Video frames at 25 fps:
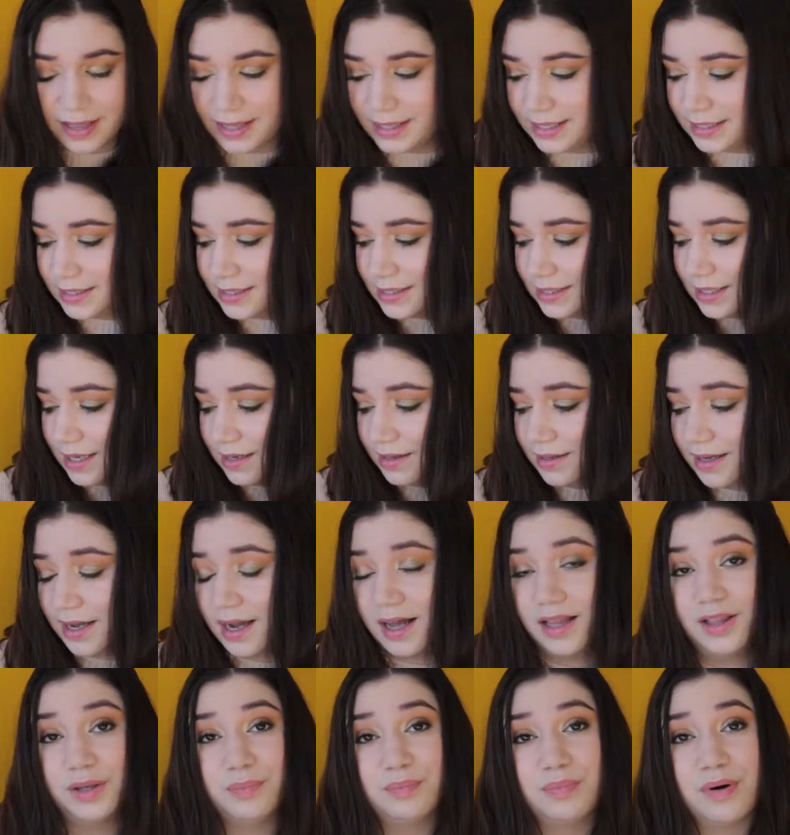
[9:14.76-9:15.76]
and it's another
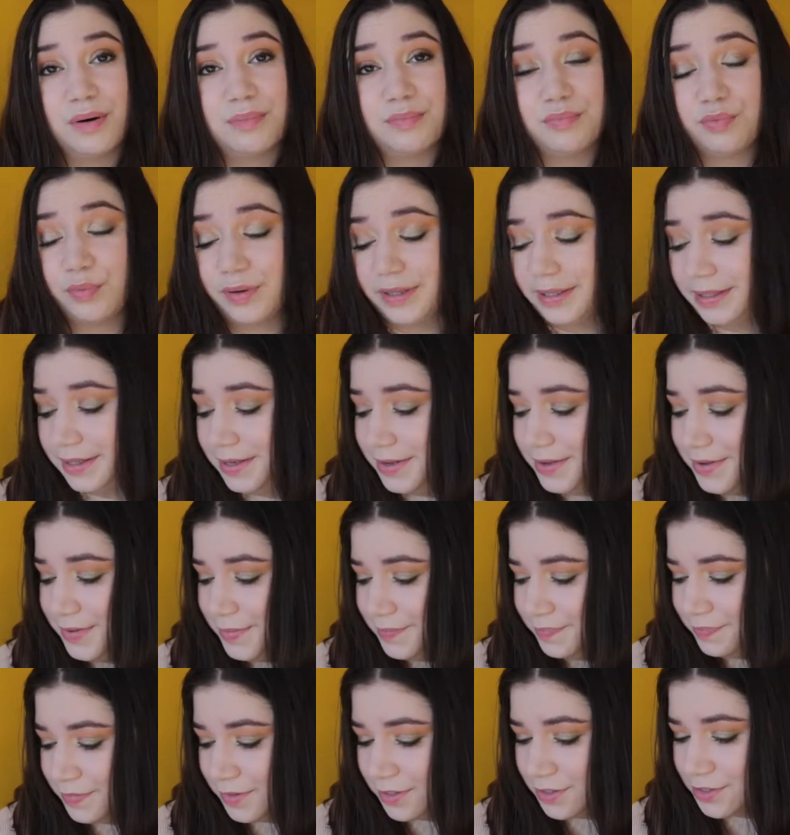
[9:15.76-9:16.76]
ColourPop one.
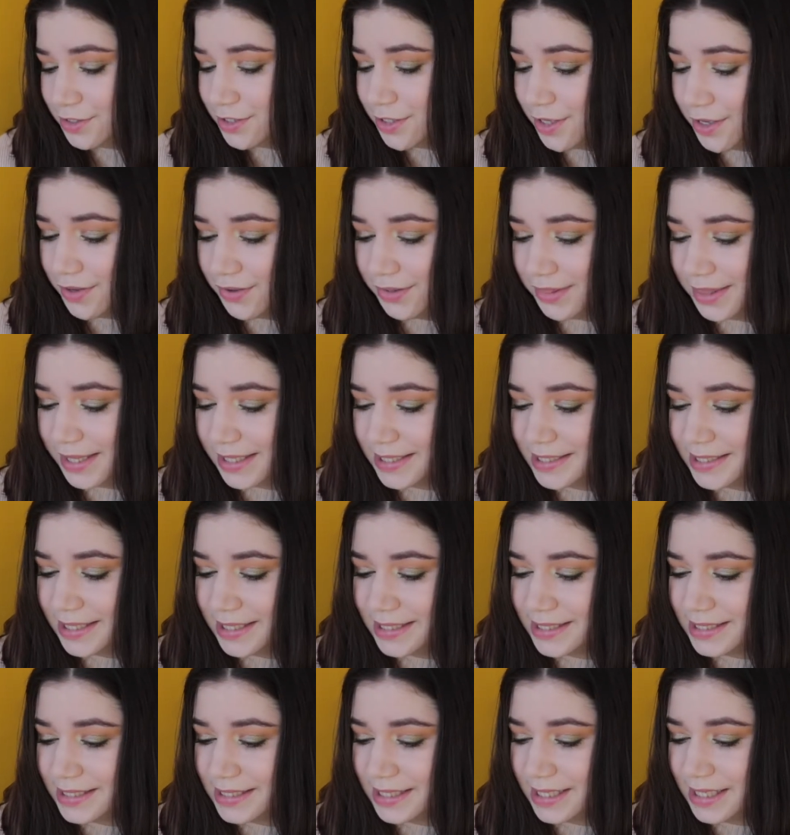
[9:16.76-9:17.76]
So this
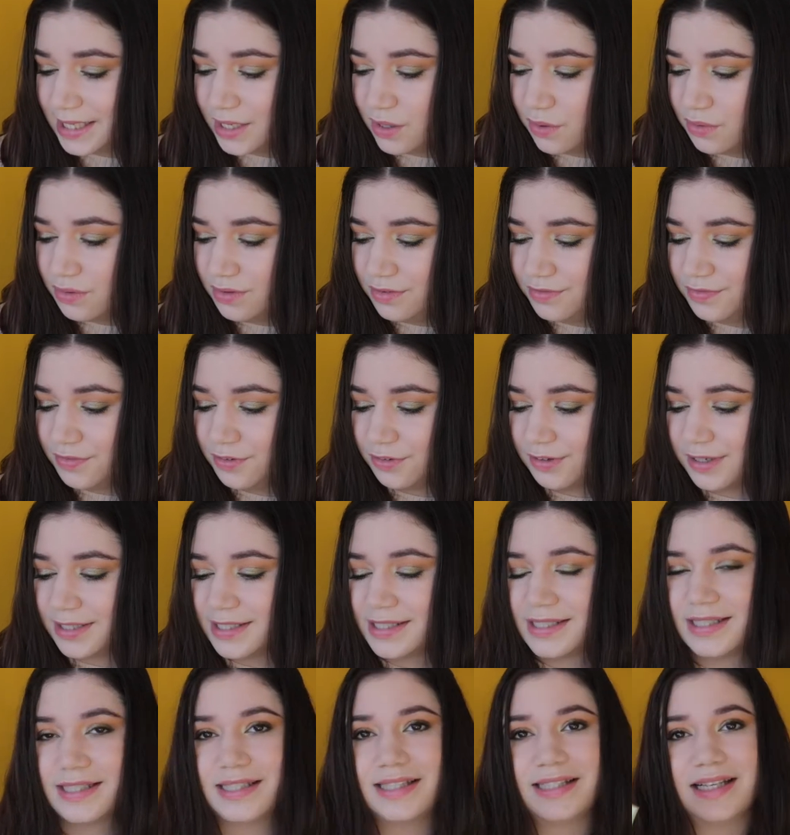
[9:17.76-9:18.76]
is the All
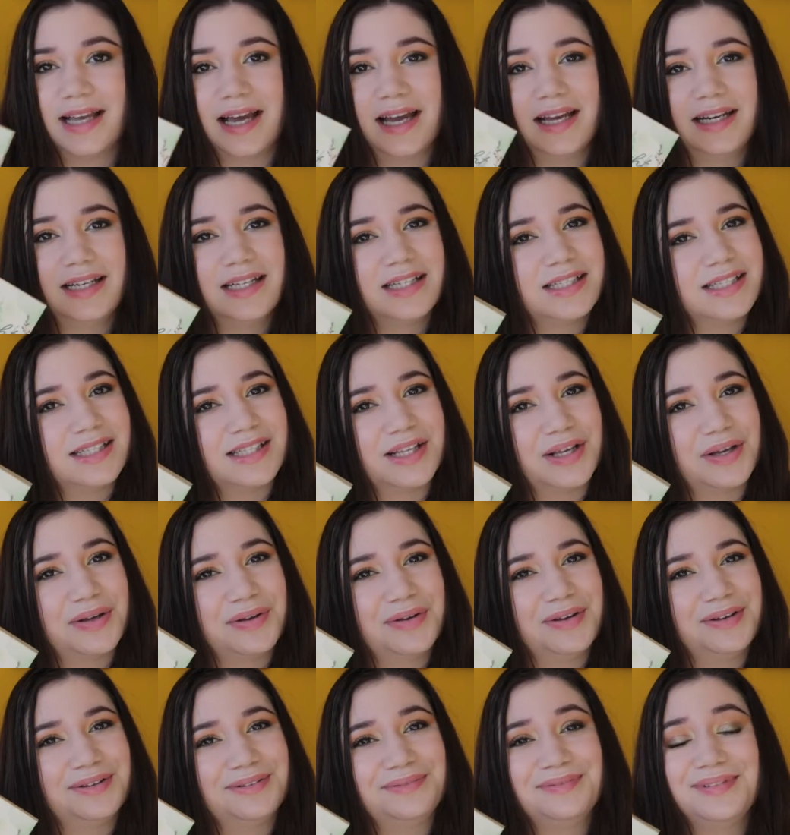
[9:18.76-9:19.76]
Forest Sight. So
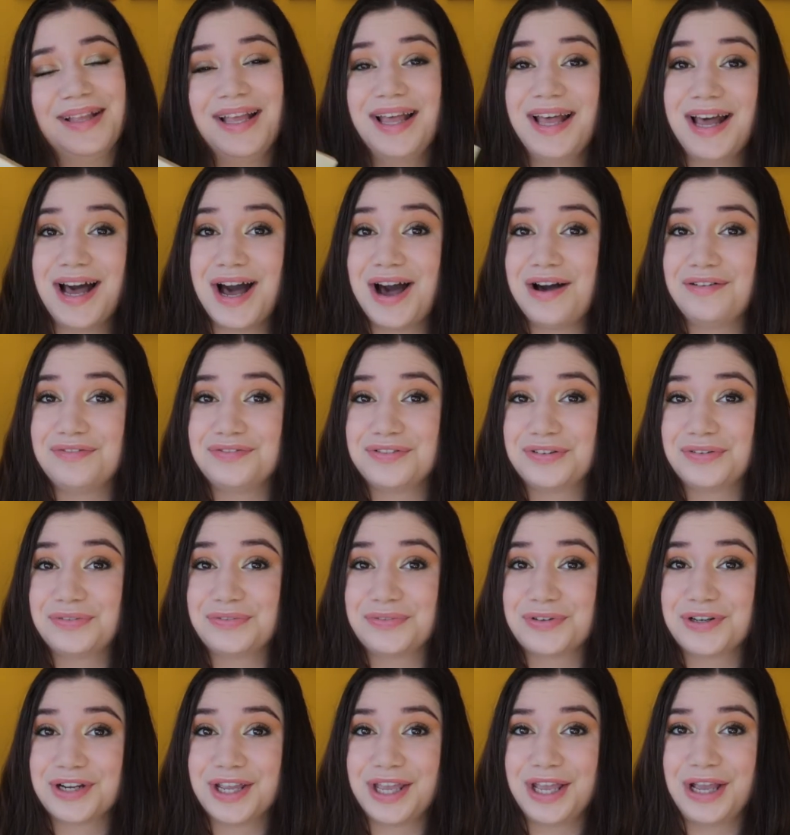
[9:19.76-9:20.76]
after
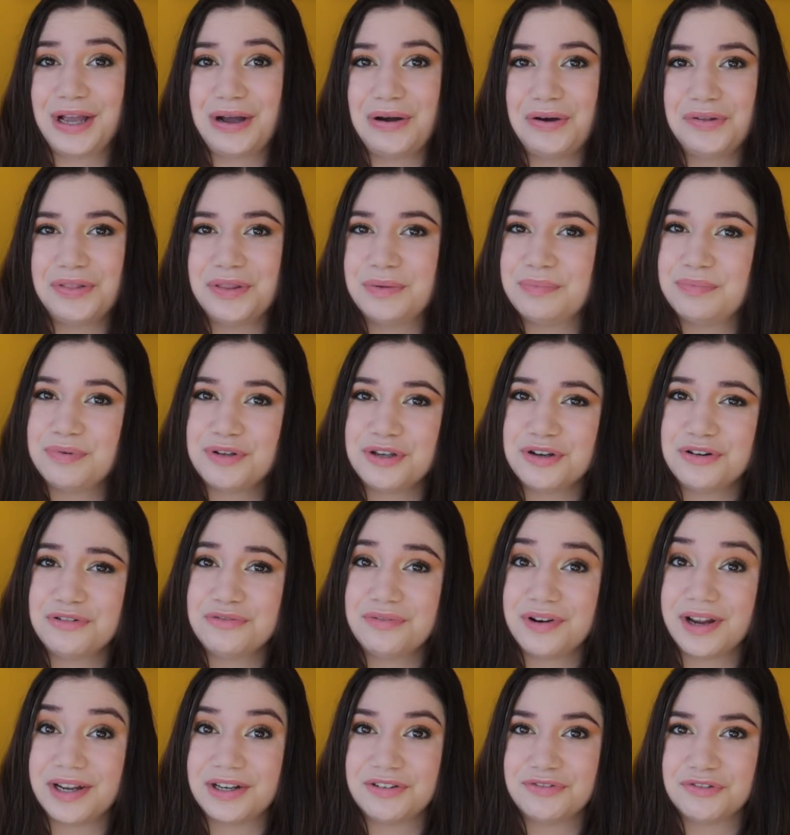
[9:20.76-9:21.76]
working on the
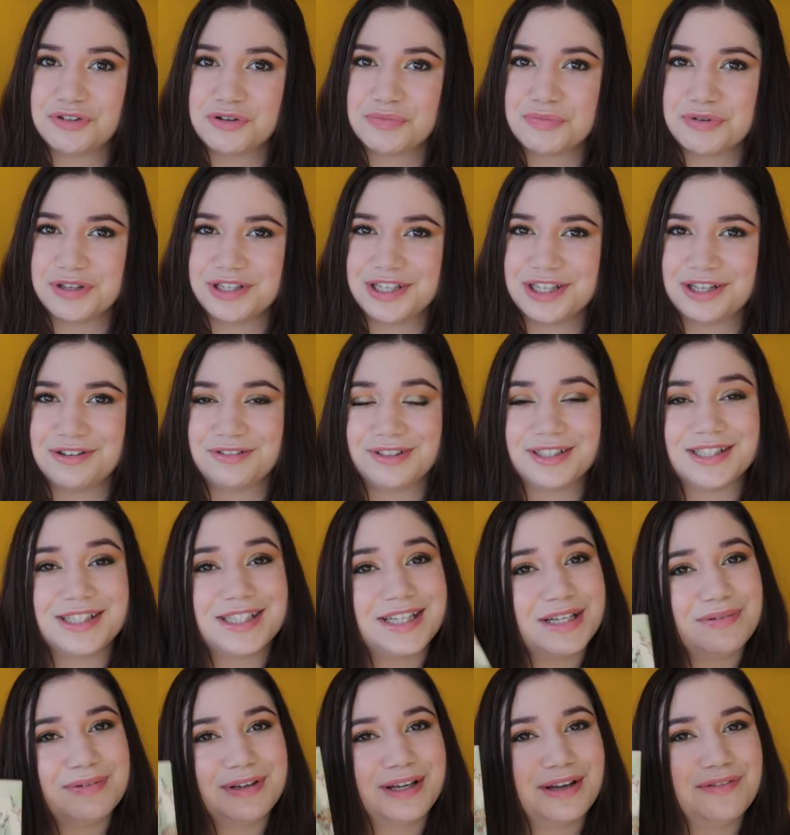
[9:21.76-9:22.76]
Pure and Rare Beauty
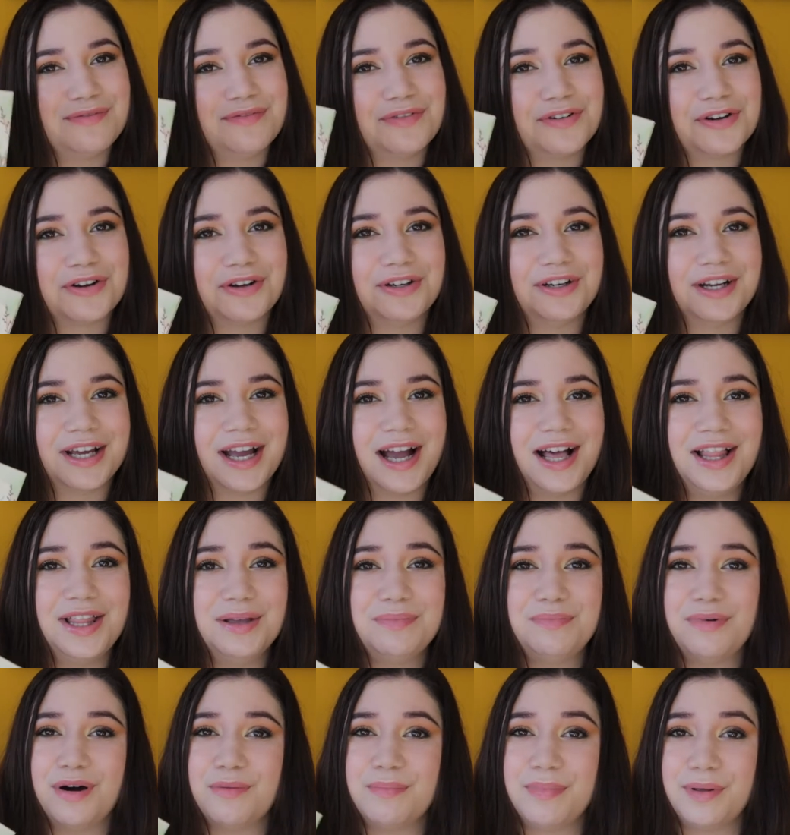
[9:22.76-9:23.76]
Christy, we can work on the
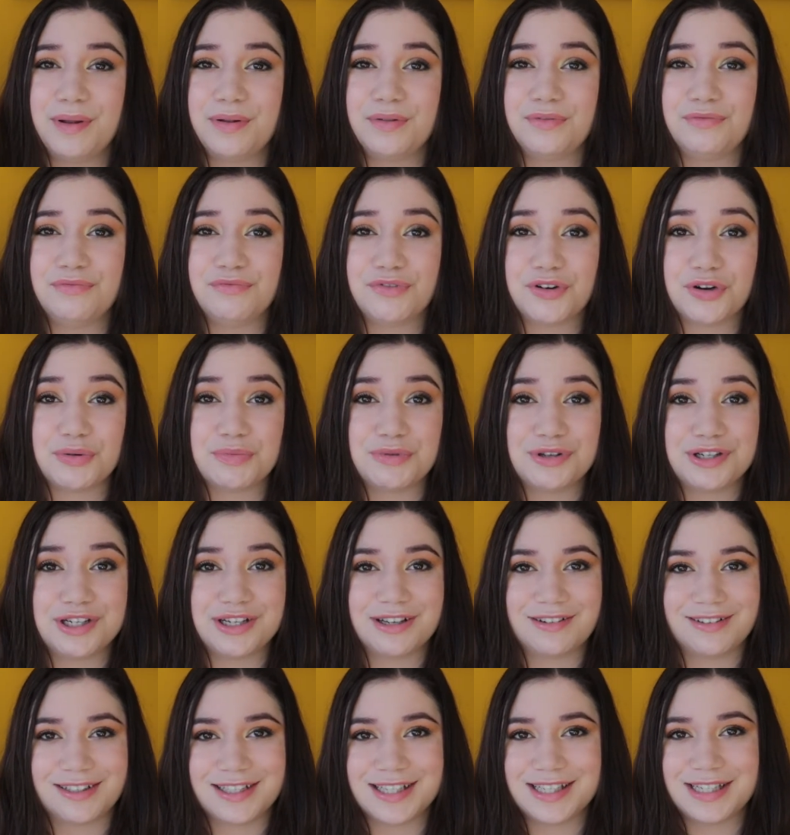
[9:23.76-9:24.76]
ColourPop and Rare Beauty
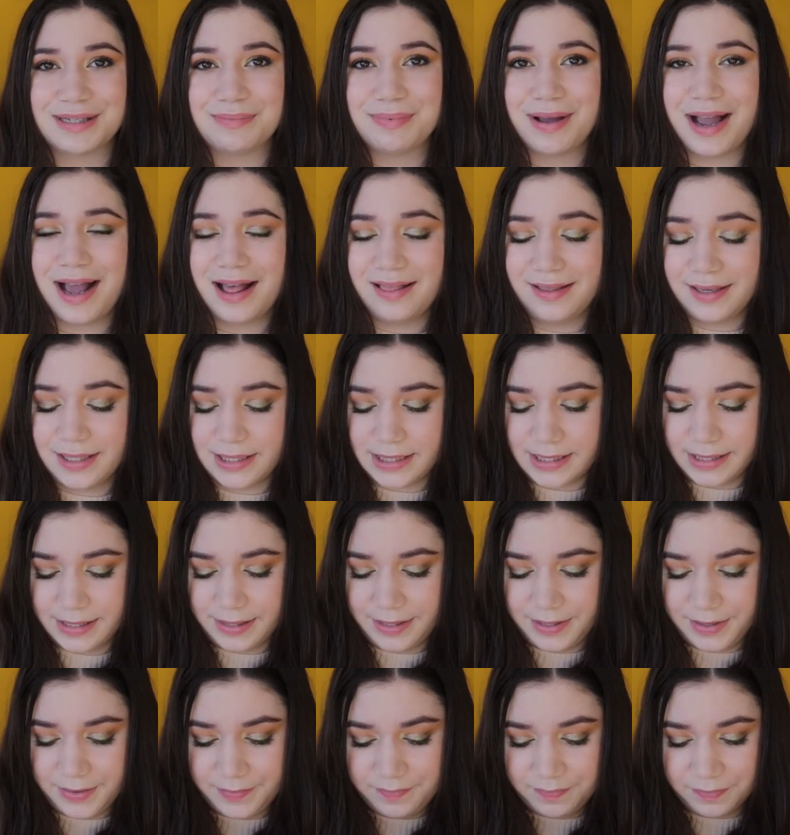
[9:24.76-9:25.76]
Christy palette.
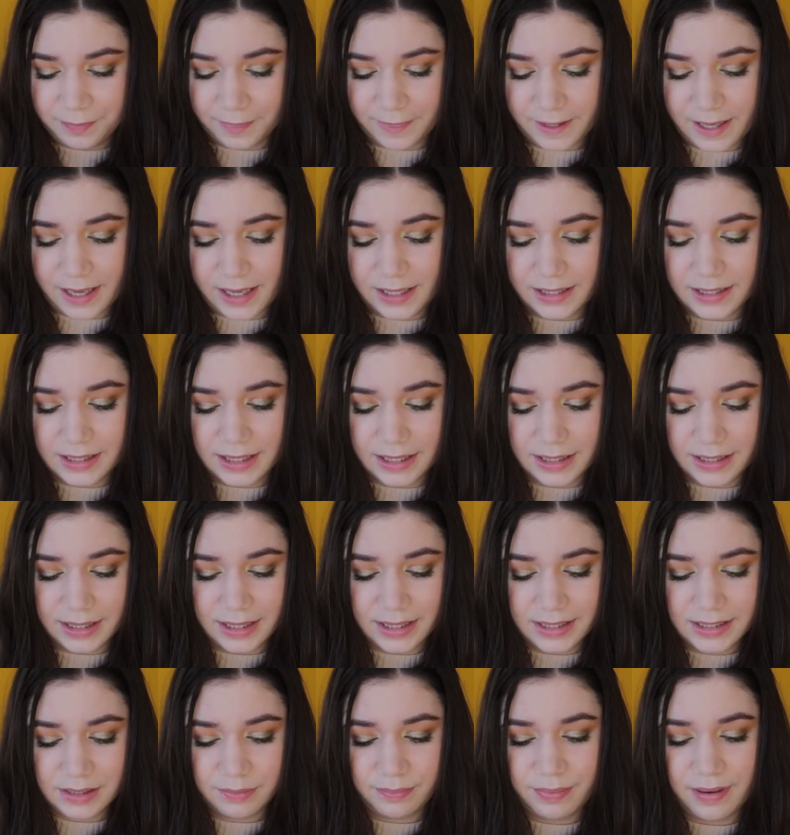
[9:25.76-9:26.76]
And
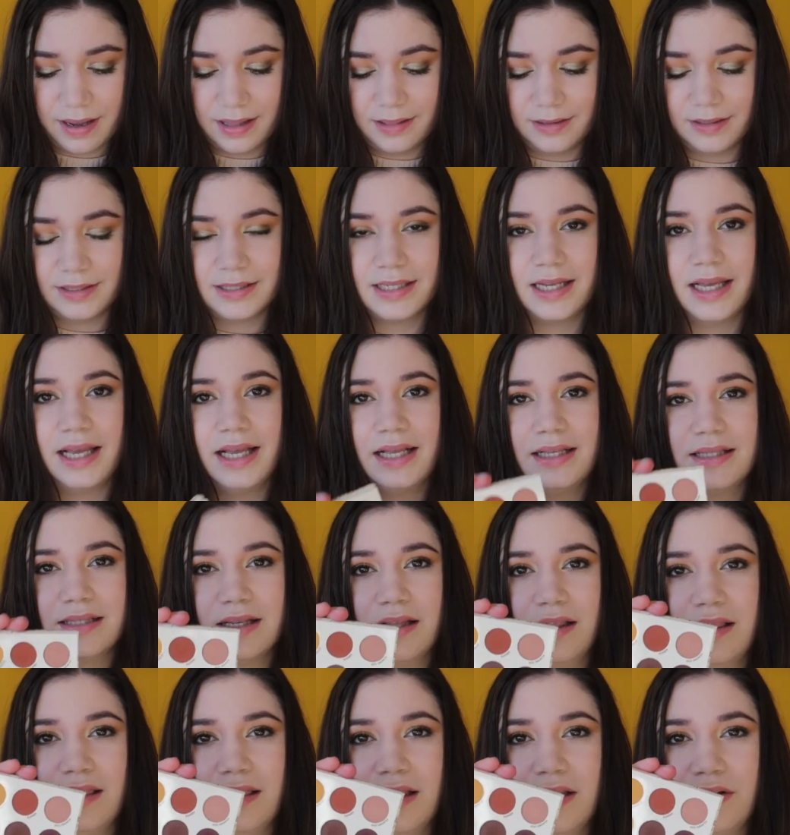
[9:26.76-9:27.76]
this palette has
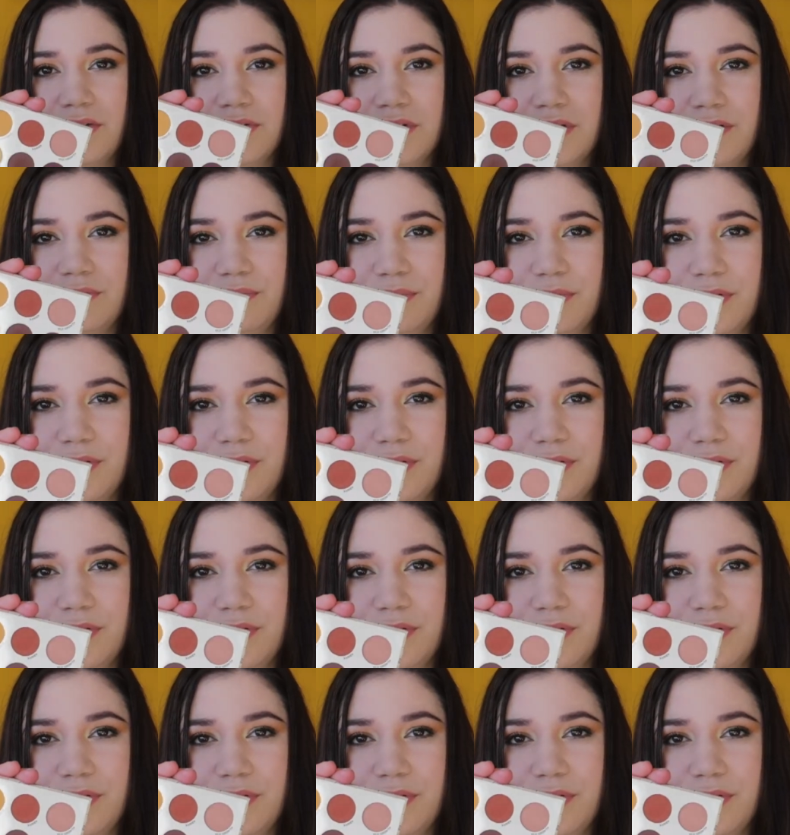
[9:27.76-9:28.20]
loads of